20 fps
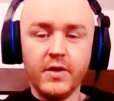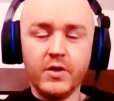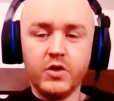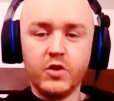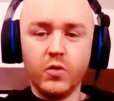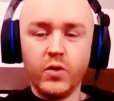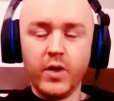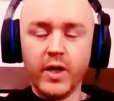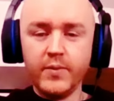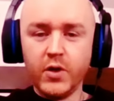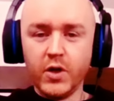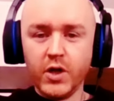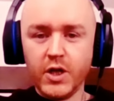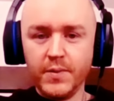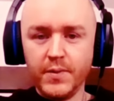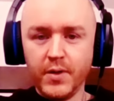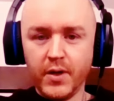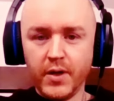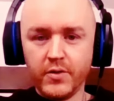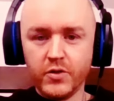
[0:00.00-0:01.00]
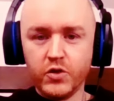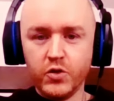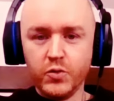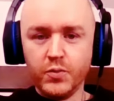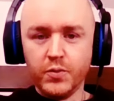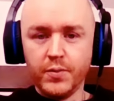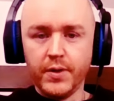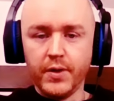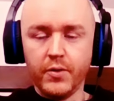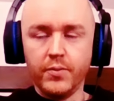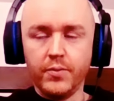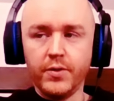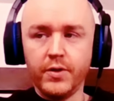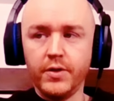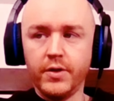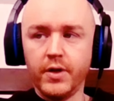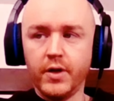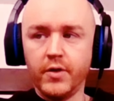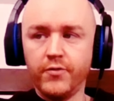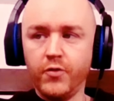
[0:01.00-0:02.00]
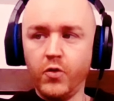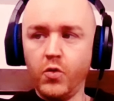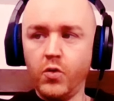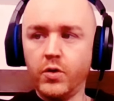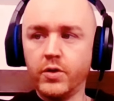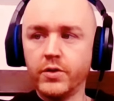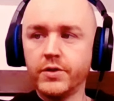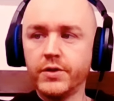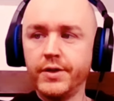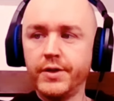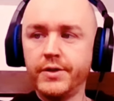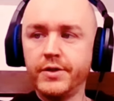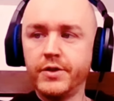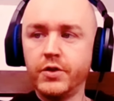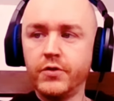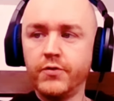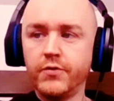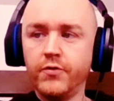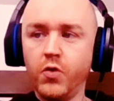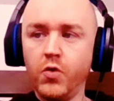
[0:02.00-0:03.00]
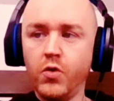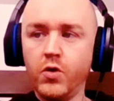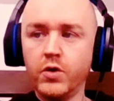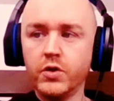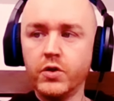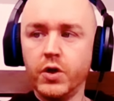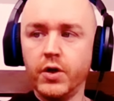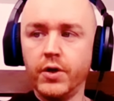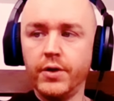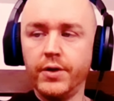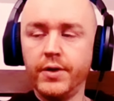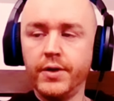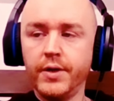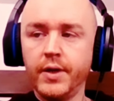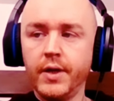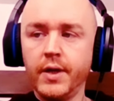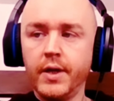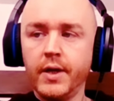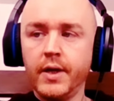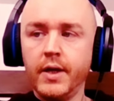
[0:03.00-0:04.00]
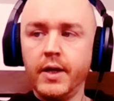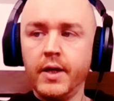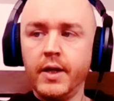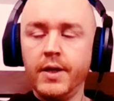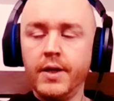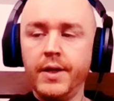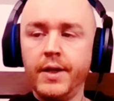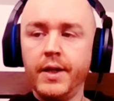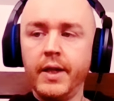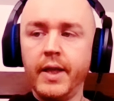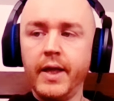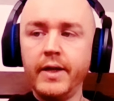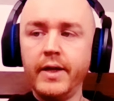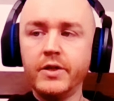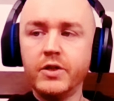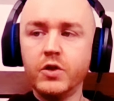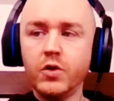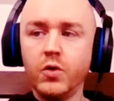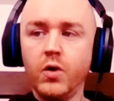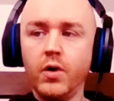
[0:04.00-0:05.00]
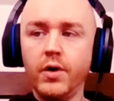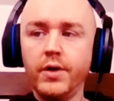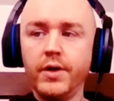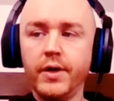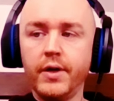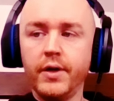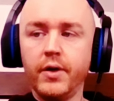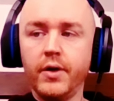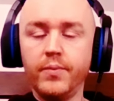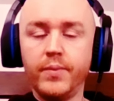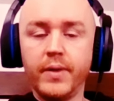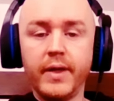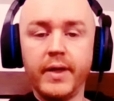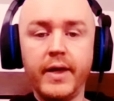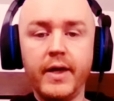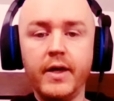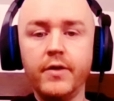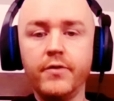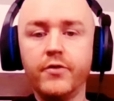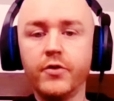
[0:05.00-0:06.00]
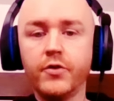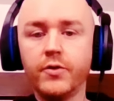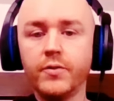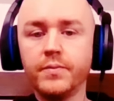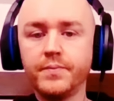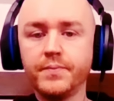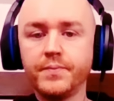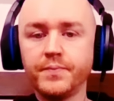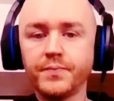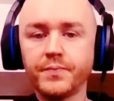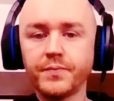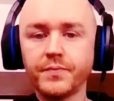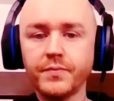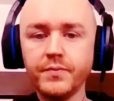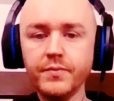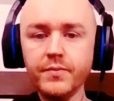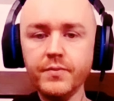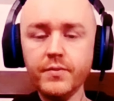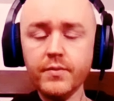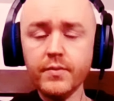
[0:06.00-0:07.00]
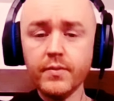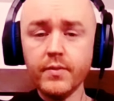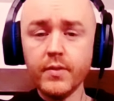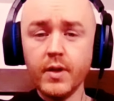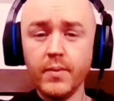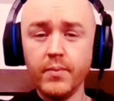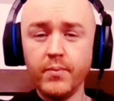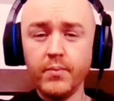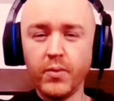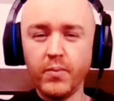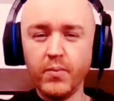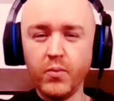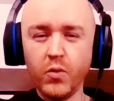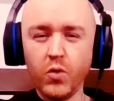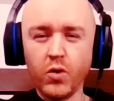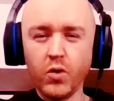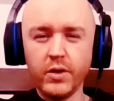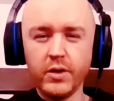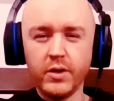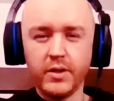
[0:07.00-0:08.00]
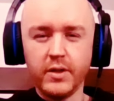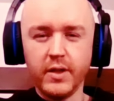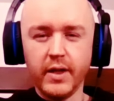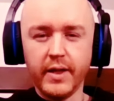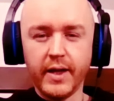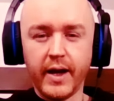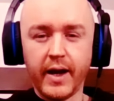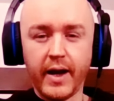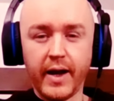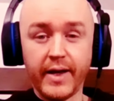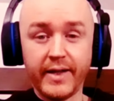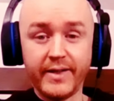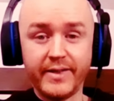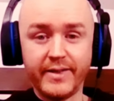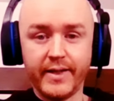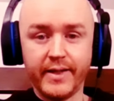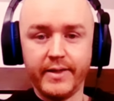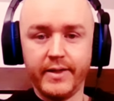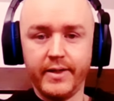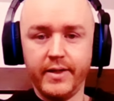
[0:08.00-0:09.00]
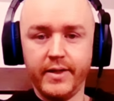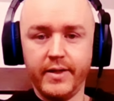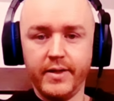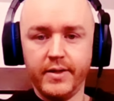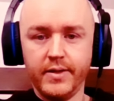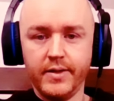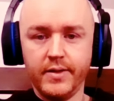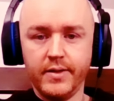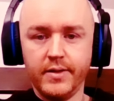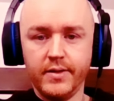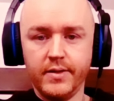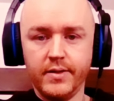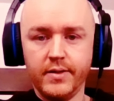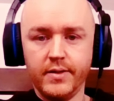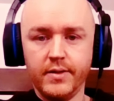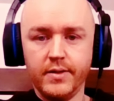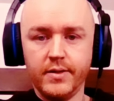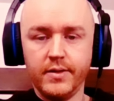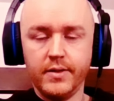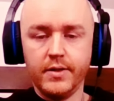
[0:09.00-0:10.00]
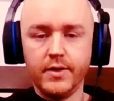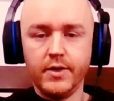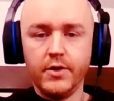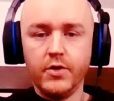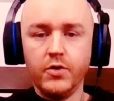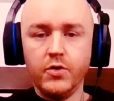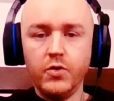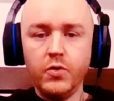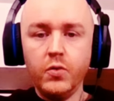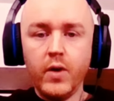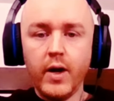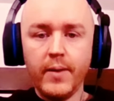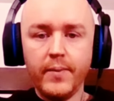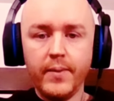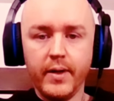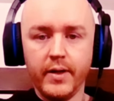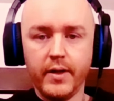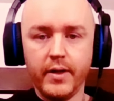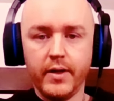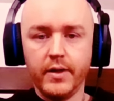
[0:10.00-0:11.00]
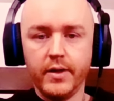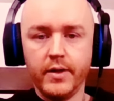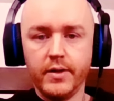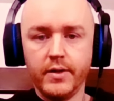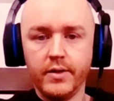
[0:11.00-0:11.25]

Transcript: So when I'm talking about our superpower being our focus, it's to focus on less so on behavior, but more on identity. Who am I